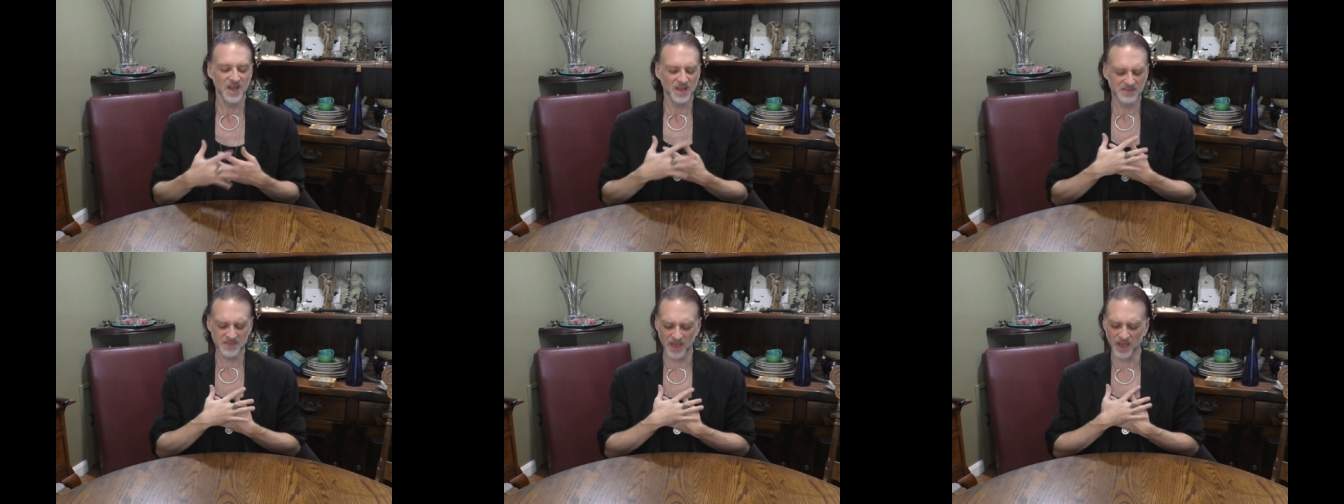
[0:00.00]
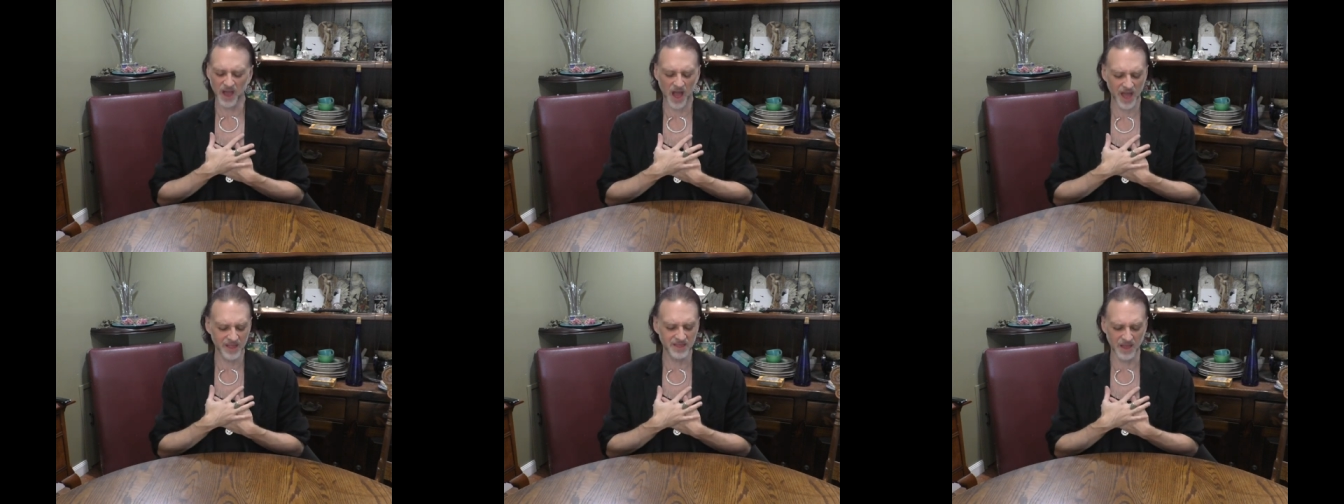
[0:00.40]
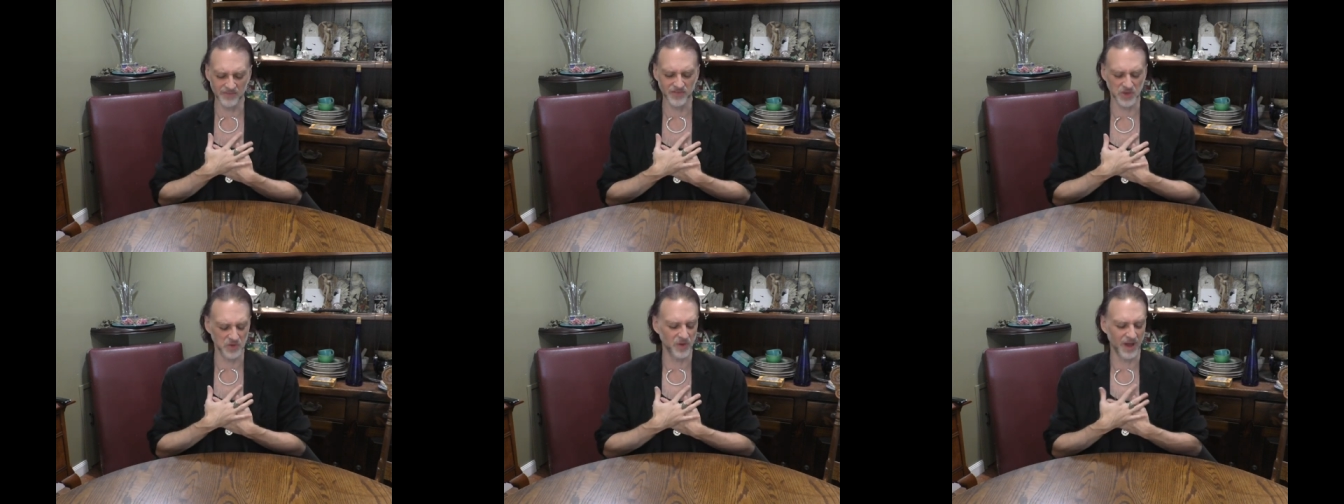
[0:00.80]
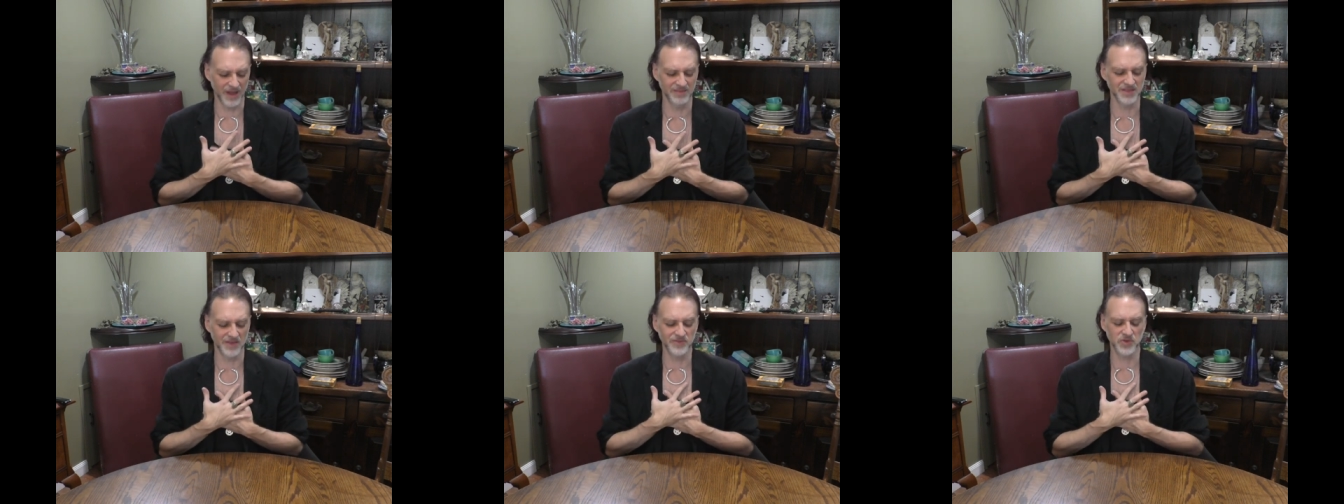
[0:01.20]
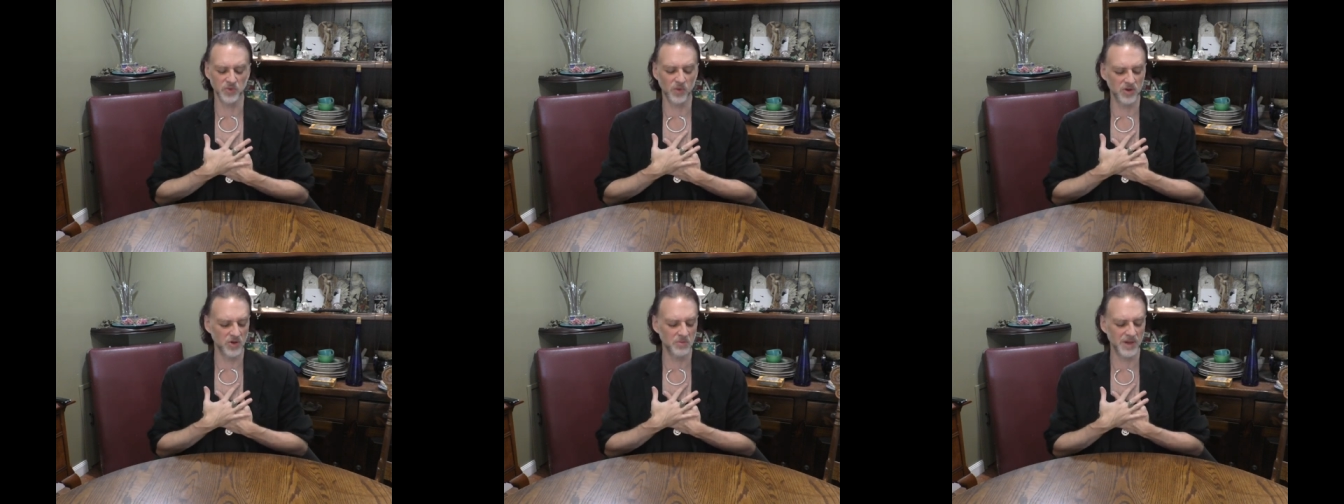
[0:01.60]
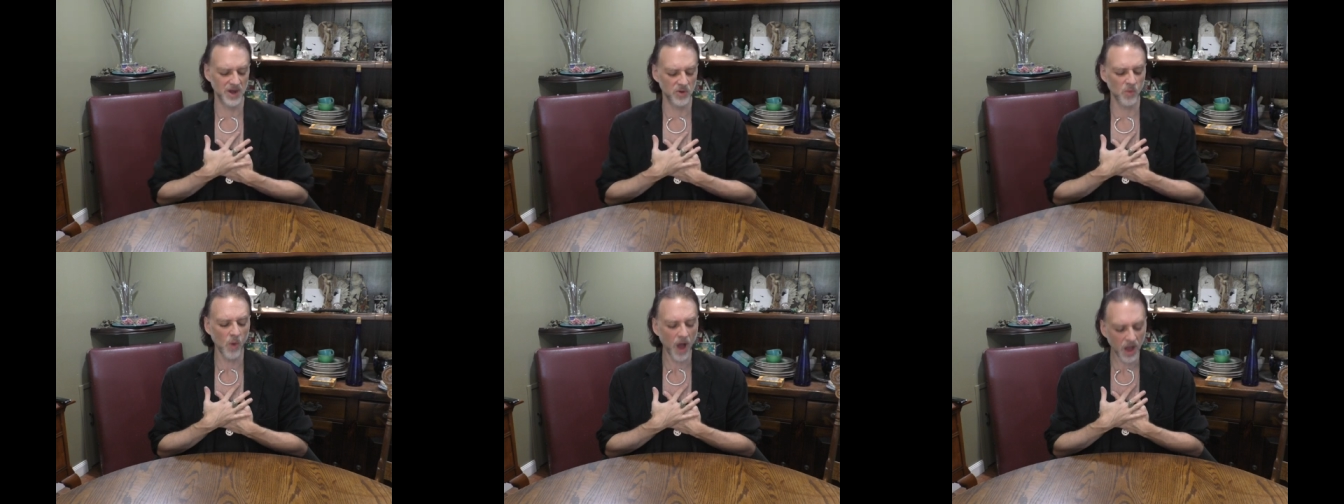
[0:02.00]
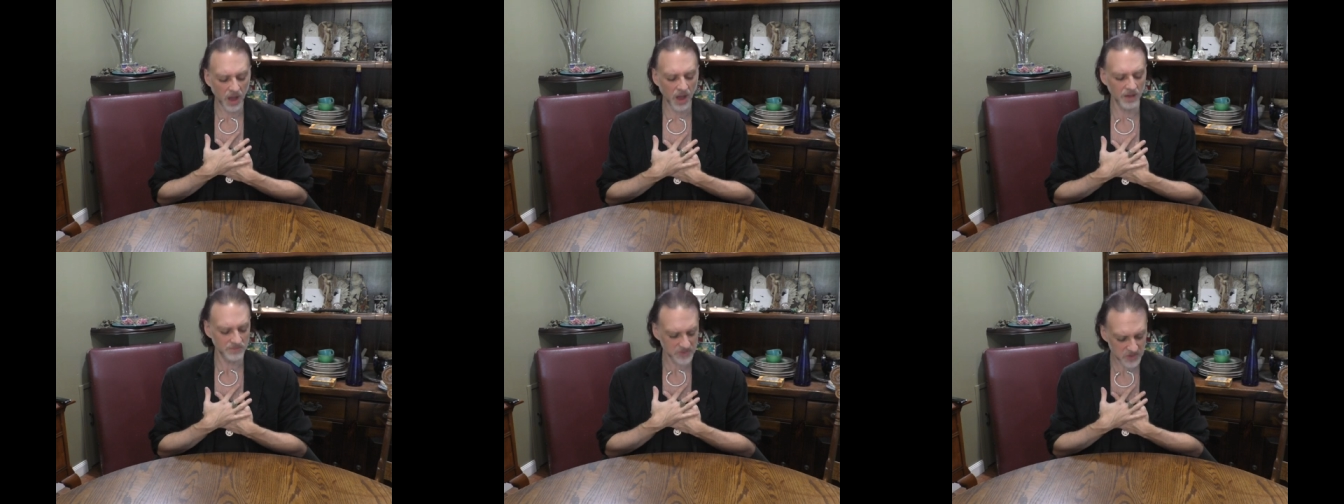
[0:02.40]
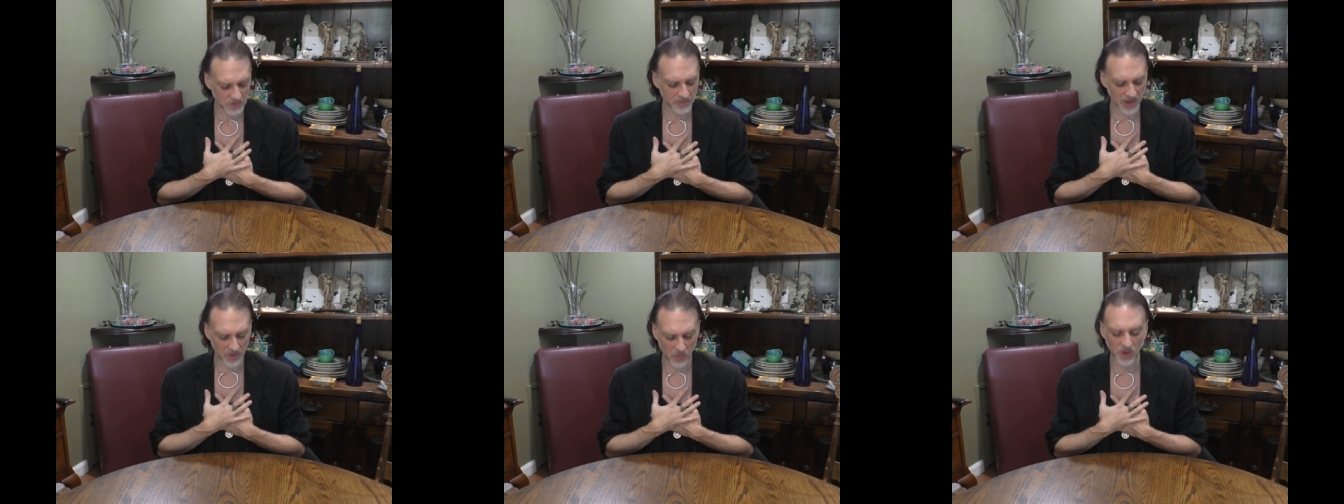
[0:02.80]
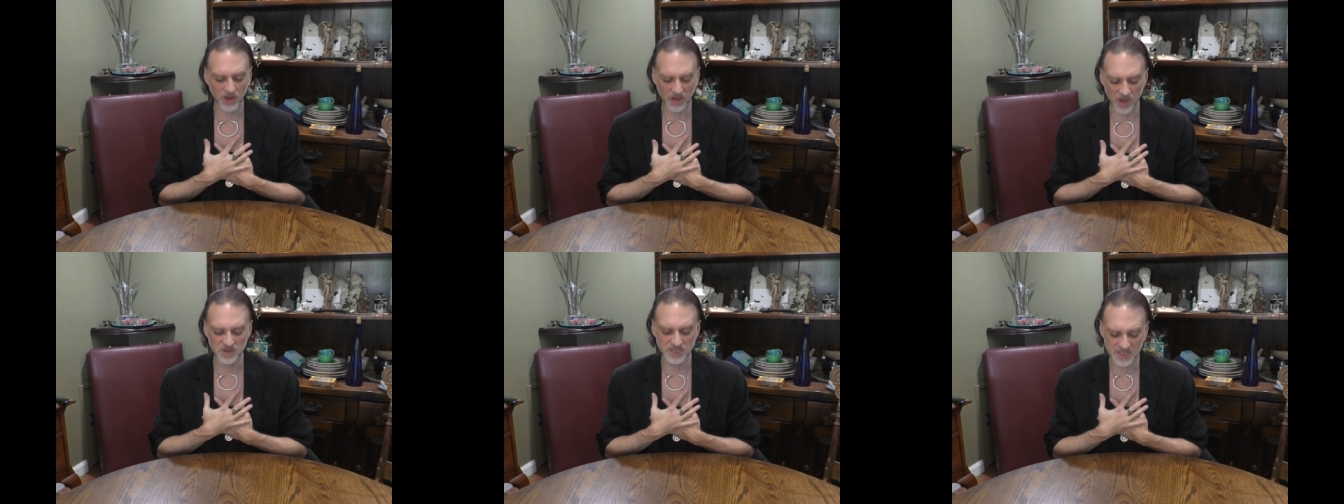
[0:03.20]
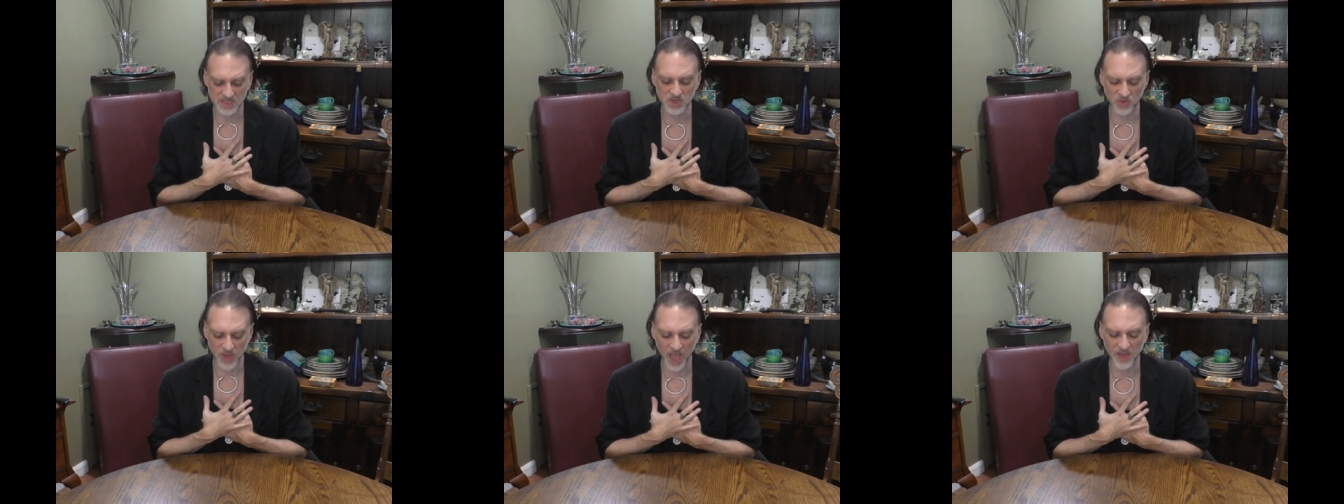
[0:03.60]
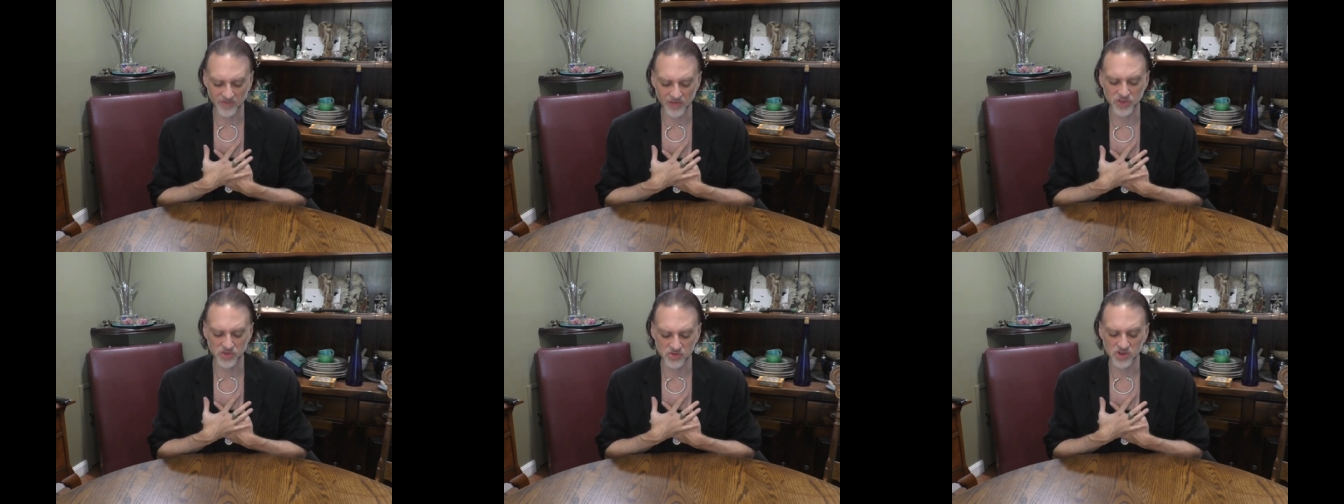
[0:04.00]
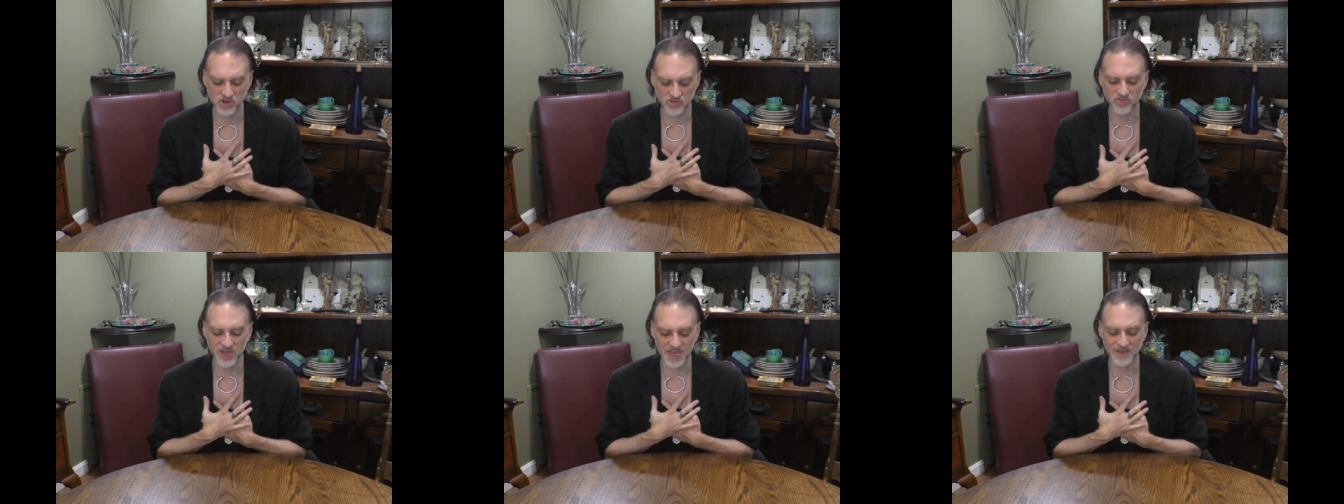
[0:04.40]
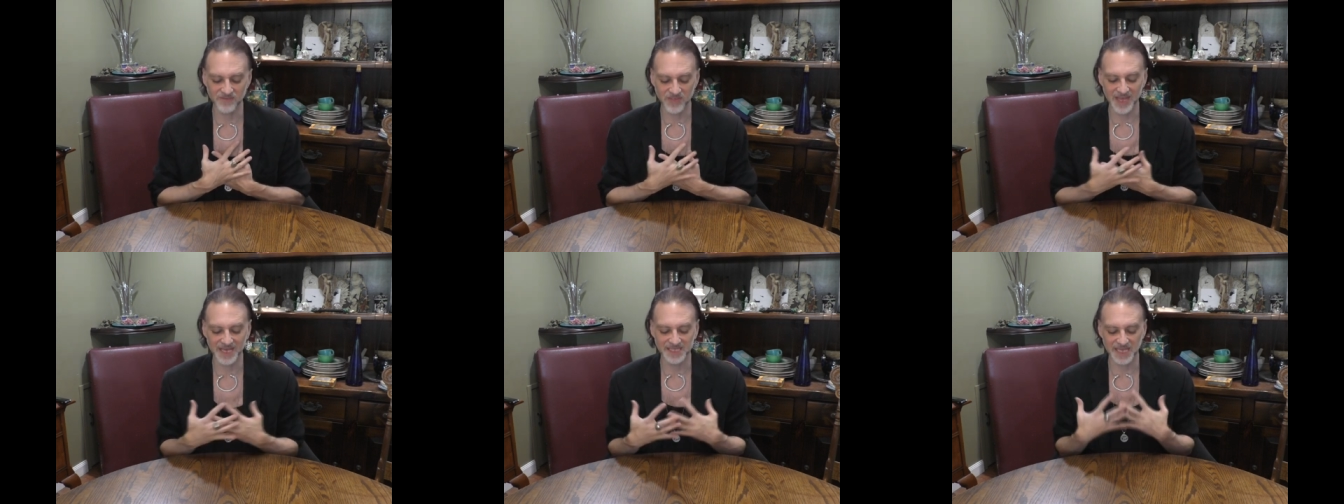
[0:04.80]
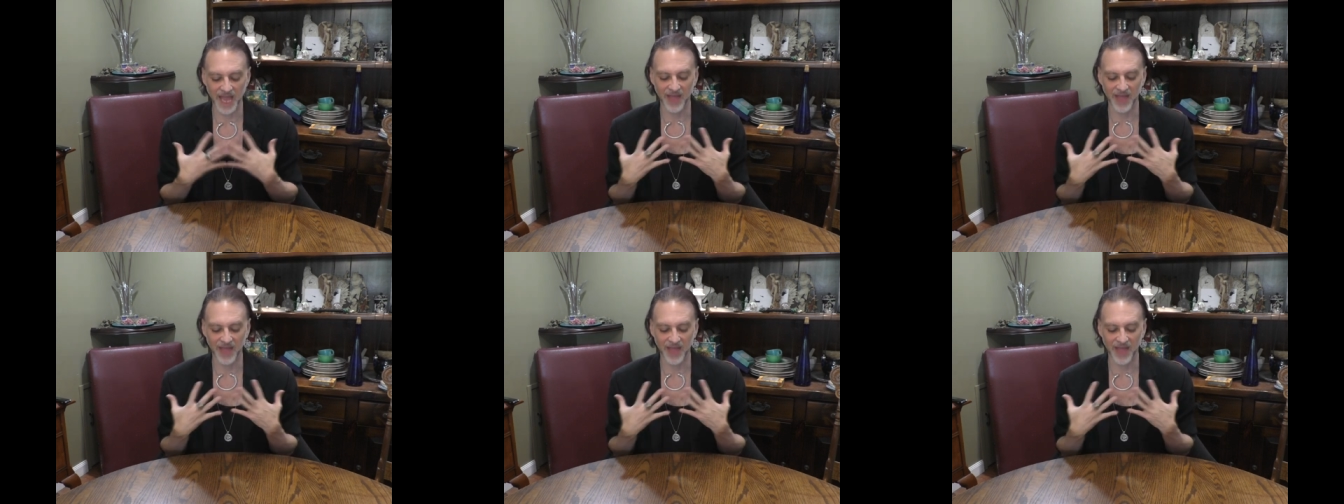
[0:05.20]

It's like, I love you. I love you no matter what comes, no matter what goes. It's okay for you to grieve this.